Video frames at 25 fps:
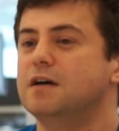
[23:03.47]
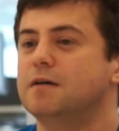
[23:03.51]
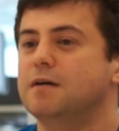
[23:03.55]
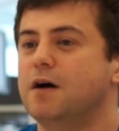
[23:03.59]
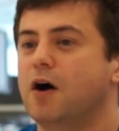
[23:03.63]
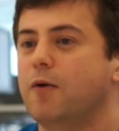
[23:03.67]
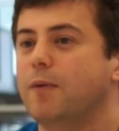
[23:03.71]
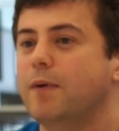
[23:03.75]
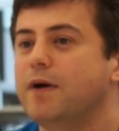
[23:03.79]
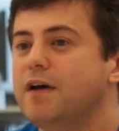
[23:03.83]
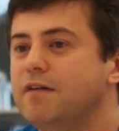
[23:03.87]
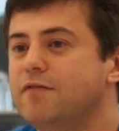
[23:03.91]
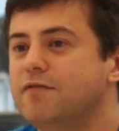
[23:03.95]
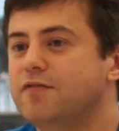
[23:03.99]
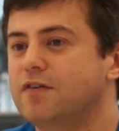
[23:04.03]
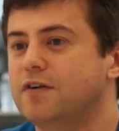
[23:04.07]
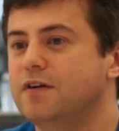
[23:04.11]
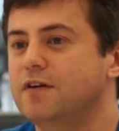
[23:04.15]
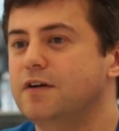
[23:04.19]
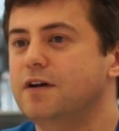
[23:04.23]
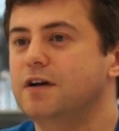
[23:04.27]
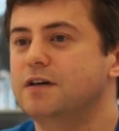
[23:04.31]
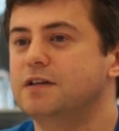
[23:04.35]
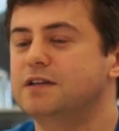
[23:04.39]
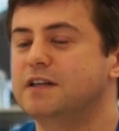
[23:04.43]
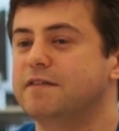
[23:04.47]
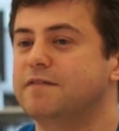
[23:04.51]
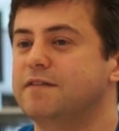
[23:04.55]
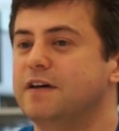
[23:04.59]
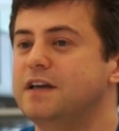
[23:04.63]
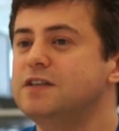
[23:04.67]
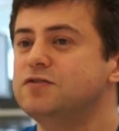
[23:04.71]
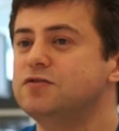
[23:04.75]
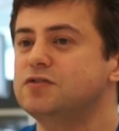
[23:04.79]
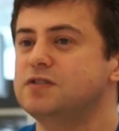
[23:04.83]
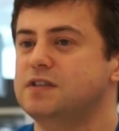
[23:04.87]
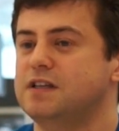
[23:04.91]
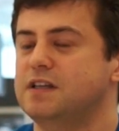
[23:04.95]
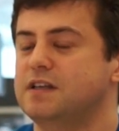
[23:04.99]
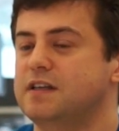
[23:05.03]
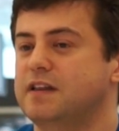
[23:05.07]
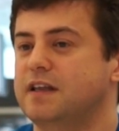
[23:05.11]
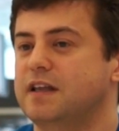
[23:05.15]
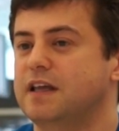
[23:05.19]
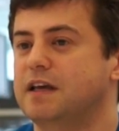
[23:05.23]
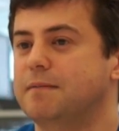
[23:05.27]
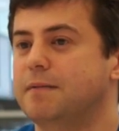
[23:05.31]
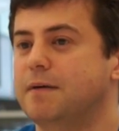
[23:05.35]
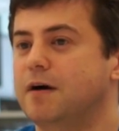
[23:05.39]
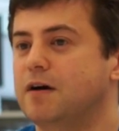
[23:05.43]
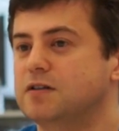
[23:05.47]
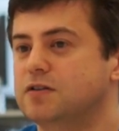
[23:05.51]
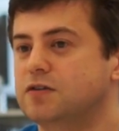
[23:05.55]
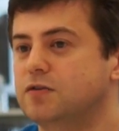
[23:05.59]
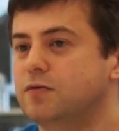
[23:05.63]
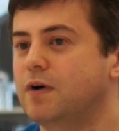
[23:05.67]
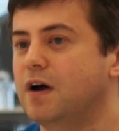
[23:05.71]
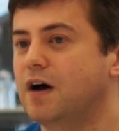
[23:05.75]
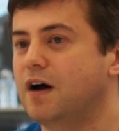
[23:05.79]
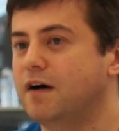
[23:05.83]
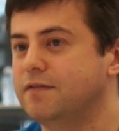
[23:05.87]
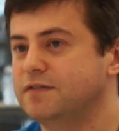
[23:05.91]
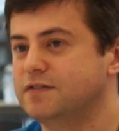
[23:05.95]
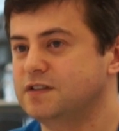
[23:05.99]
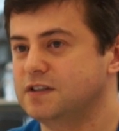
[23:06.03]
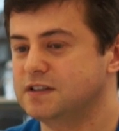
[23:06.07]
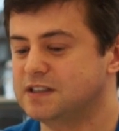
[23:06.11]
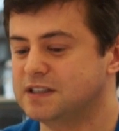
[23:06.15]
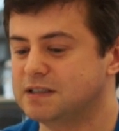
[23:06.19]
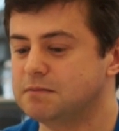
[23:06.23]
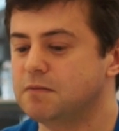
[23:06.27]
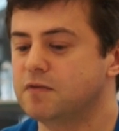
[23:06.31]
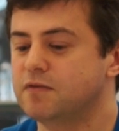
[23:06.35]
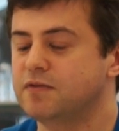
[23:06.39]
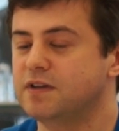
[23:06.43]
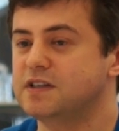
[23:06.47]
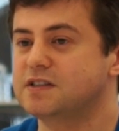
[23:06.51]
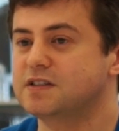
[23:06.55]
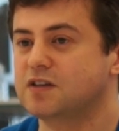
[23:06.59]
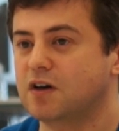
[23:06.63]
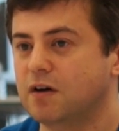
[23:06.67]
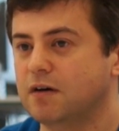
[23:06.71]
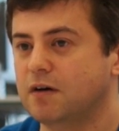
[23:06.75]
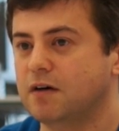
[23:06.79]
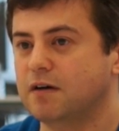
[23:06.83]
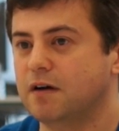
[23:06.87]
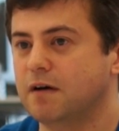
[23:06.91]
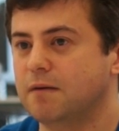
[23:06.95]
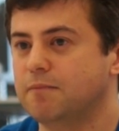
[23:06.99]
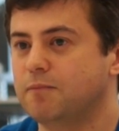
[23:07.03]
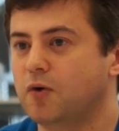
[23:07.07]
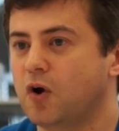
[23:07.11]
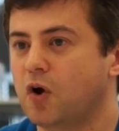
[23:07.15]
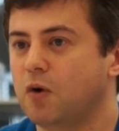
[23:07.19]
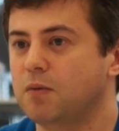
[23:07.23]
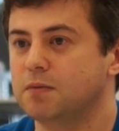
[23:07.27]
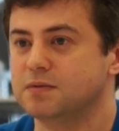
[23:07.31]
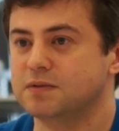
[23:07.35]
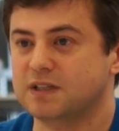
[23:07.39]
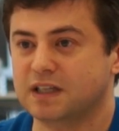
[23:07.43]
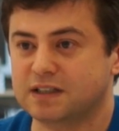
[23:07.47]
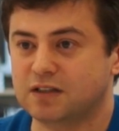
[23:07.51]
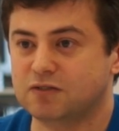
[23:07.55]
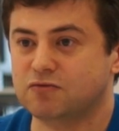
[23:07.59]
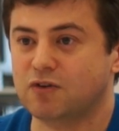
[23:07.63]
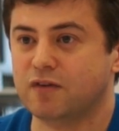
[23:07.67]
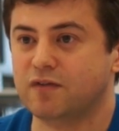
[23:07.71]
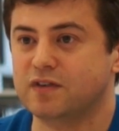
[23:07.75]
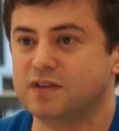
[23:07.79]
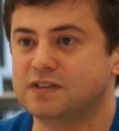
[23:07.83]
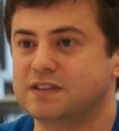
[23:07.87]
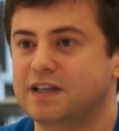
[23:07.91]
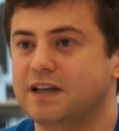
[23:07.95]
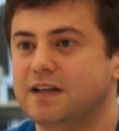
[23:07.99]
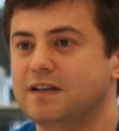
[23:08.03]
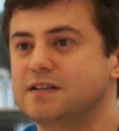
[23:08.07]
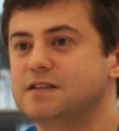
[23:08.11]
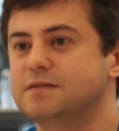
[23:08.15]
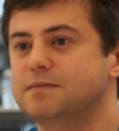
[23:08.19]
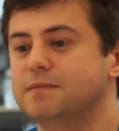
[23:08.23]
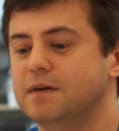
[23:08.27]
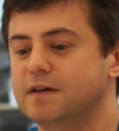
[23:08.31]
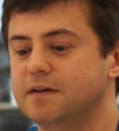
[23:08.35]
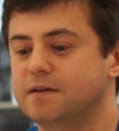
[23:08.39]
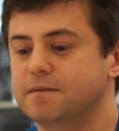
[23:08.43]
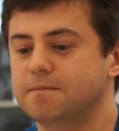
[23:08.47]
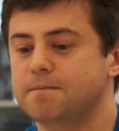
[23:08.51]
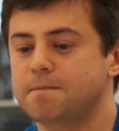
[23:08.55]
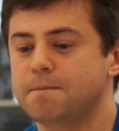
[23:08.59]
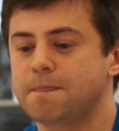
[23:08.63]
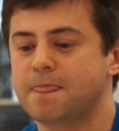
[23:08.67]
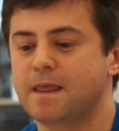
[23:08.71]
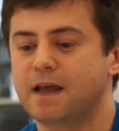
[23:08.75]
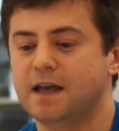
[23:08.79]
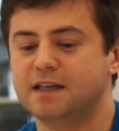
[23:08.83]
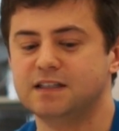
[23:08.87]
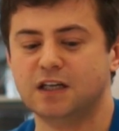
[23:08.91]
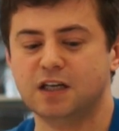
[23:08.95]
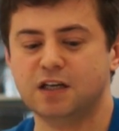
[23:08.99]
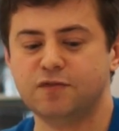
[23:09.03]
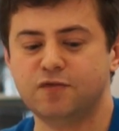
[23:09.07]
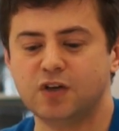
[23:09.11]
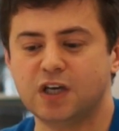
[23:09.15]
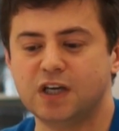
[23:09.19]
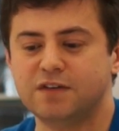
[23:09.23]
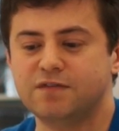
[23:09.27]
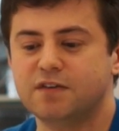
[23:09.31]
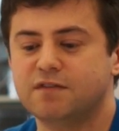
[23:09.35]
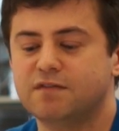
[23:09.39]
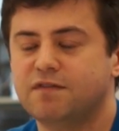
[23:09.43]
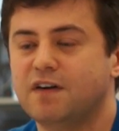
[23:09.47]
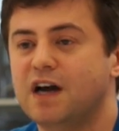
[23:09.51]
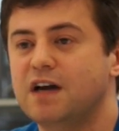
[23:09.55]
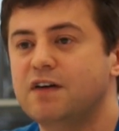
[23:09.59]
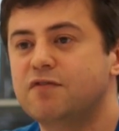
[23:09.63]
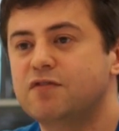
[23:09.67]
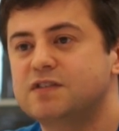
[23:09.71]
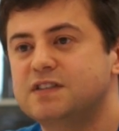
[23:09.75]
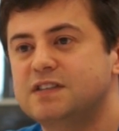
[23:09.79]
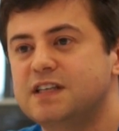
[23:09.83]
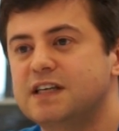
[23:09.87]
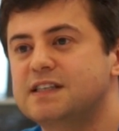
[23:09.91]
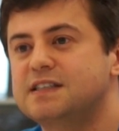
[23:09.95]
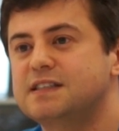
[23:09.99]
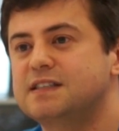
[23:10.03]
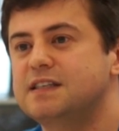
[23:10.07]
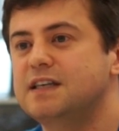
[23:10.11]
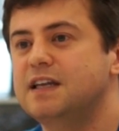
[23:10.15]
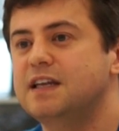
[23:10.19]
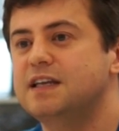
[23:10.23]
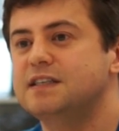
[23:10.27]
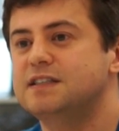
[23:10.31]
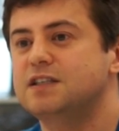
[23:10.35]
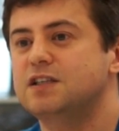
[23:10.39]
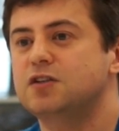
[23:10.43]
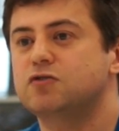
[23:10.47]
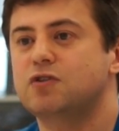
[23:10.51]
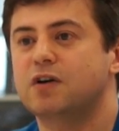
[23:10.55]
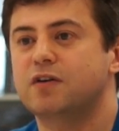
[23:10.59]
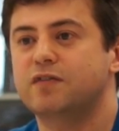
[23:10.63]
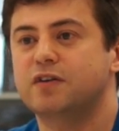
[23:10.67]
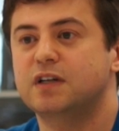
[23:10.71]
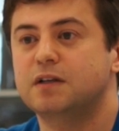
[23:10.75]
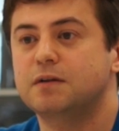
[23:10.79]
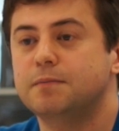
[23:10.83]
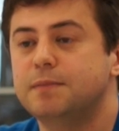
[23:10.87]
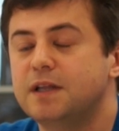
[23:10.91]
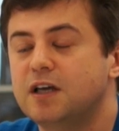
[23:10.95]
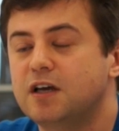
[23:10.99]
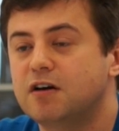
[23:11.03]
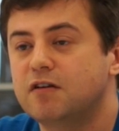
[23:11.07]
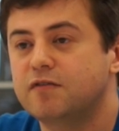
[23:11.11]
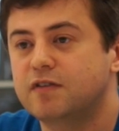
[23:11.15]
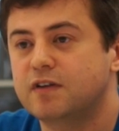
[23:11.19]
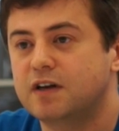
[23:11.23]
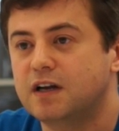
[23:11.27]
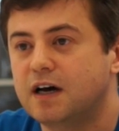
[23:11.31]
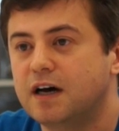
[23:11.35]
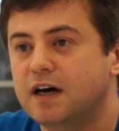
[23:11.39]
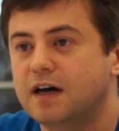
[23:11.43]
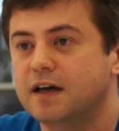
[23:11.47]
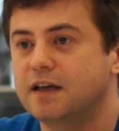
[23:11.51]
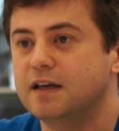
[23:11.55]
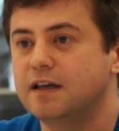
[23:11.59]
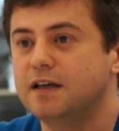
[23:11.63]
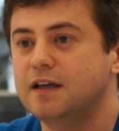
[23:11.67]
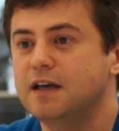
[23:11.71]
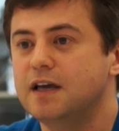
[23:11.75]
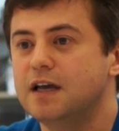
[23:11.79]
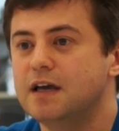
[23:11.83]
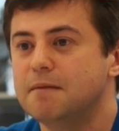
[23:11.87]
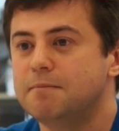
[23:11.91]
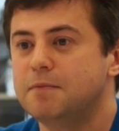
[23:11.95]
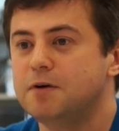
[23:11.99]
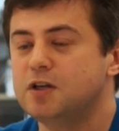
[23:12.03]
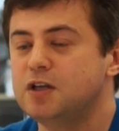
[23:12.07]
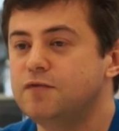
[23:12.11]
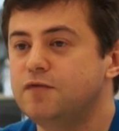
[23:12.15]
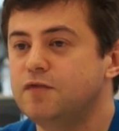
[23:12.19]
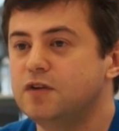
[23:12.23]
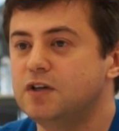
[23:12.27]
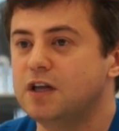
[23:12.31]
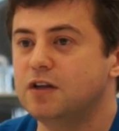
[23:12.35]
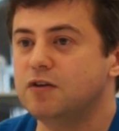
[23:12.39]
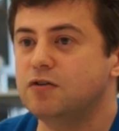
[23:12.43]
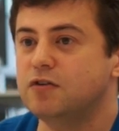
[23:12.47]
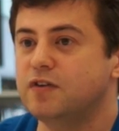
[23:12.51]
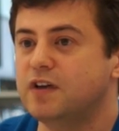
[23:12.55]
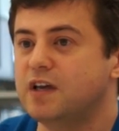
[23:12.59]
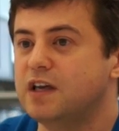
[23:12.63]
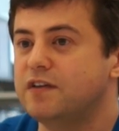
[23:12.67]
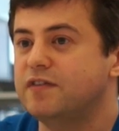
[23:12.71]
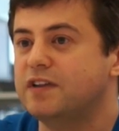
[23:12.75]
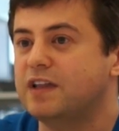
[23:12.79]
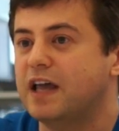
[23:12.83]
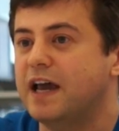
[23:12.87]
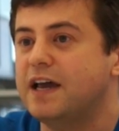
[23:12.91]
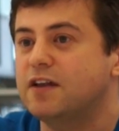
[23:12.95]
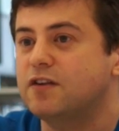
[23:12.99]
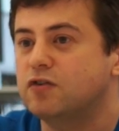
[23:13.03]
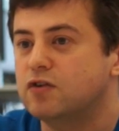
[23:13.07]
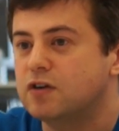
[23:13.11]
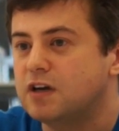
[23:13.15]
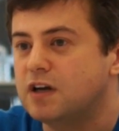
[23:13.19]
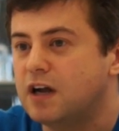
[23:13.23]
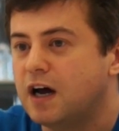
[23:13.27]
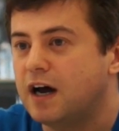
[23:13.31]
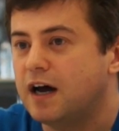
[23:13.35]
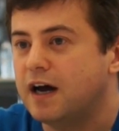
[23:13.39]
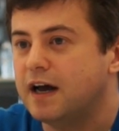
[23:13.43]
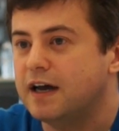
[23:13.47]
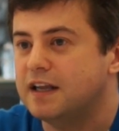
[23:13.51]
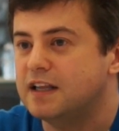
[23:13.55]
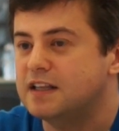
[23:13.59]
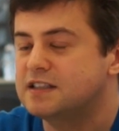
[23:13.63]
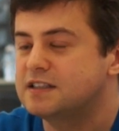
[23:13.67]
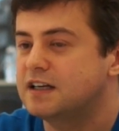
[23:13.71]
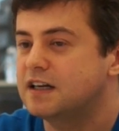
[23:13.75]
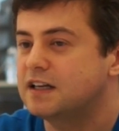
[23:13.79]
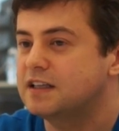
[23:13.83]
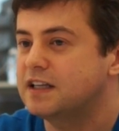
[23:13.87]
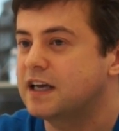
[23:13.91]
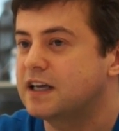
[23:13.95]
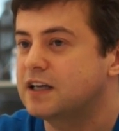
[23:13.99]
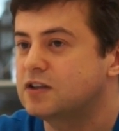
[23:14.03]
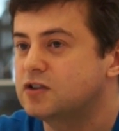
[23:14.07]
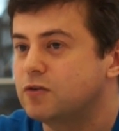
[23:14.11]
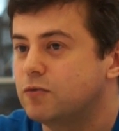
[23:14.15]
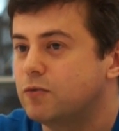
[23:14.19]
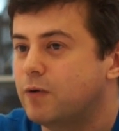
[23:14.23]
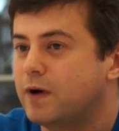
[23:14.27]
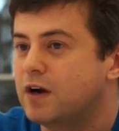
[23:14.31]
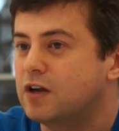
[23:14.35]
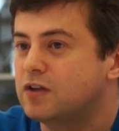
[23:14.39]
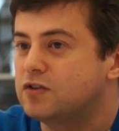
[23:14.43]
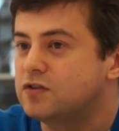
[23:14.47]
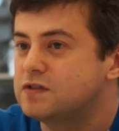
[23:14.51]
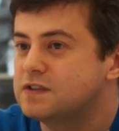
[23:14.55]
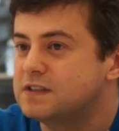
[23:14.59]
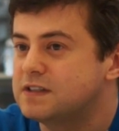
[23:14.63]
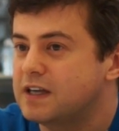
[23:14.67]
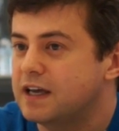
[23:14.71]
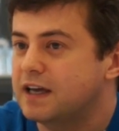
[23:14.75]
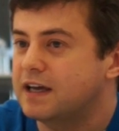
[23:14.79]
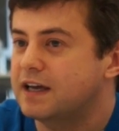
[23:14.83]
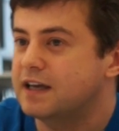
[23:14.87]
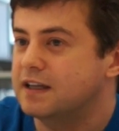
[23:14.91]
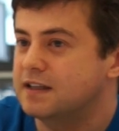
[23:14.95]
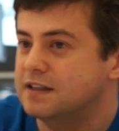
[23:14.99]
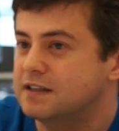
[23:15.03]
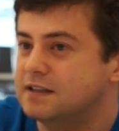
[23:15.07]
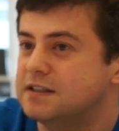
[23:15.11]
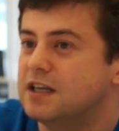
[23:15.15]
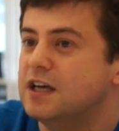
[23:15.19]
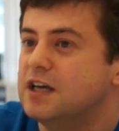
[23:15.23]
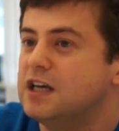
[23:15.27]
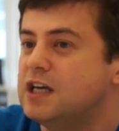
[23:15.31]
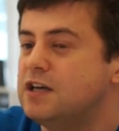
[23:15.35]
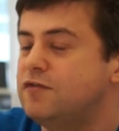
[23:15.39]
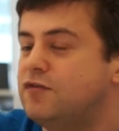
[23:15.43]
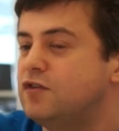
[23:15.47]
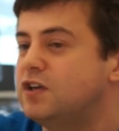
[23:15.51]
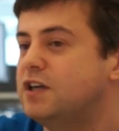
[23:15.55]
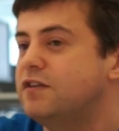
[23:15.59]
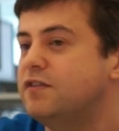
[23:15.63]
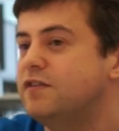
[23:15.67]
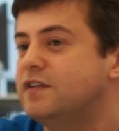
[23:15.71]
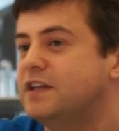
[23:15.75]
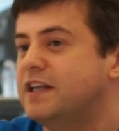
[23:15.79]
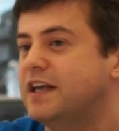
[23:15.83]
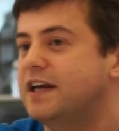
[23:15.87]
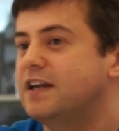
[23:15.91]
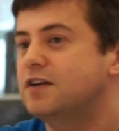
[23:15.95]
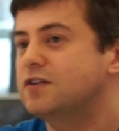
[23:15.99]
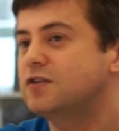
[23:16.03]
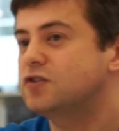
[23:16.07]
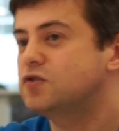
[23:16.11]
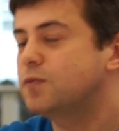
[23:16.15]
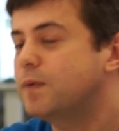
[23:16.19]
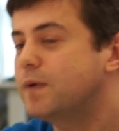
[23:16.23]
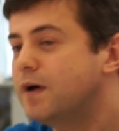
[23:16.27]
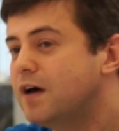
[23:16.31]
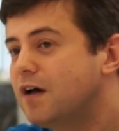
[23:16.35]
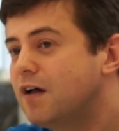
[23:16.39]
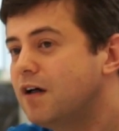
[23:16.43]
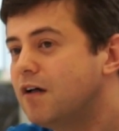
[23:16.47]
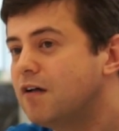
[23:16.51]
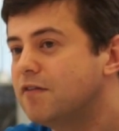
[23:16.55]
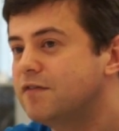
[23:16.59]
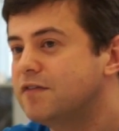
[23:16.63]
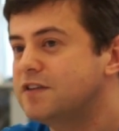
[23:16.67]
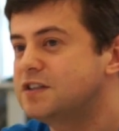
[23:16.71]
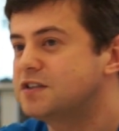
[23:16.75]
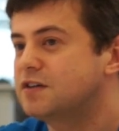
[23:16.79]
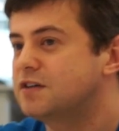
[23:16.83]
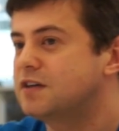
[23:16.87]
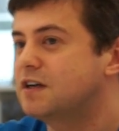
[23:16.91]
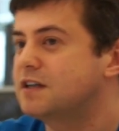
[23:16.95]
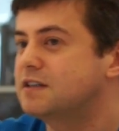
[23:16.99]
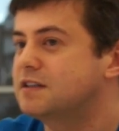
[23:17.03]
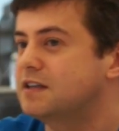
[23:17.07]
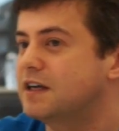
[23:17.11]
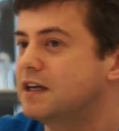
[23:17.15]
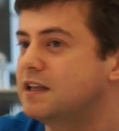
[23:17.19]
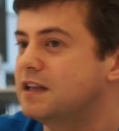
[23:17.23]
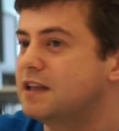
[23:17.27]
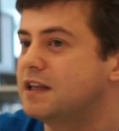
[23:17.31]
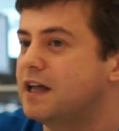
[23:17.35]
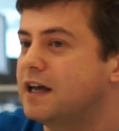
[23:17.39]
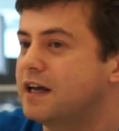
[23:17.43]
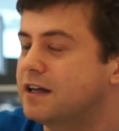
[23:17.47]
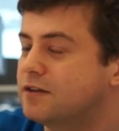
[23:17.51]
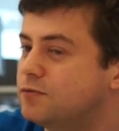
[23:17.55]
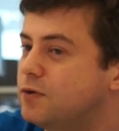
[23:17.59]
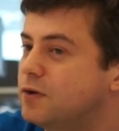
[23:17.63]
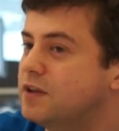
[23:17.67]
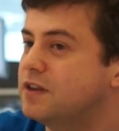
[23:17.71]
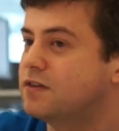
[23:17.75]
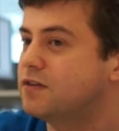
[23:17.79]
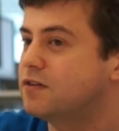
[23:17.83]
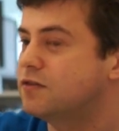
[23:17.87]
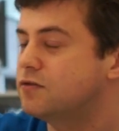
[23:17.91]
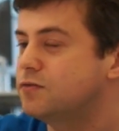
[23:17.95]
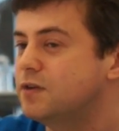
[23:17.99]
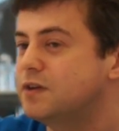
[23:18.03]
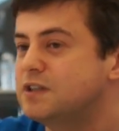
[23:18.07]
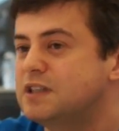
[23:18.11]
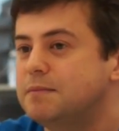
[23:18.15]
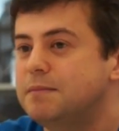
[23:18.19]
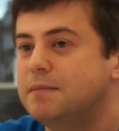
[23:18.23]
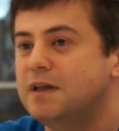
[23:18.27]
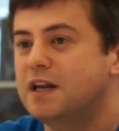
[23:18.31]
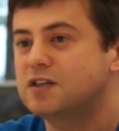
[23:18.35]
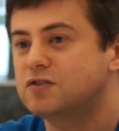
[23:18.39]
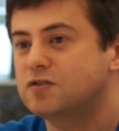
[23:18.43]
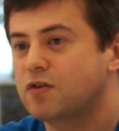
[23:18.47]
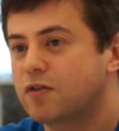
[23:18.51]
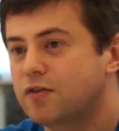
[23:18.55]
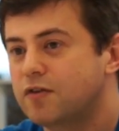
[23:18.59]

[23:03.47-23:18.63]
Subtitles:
However, the interesting thing about graphs and some of these problems, like the travel salesman, is that if you give it 5 or 6 cities, it'll travel in the blink of an eye. But if you give it 8 or 9, it's going to take it 1 or 2 seconds. If you give it 10 or 12, it's going to take like 20 minutes or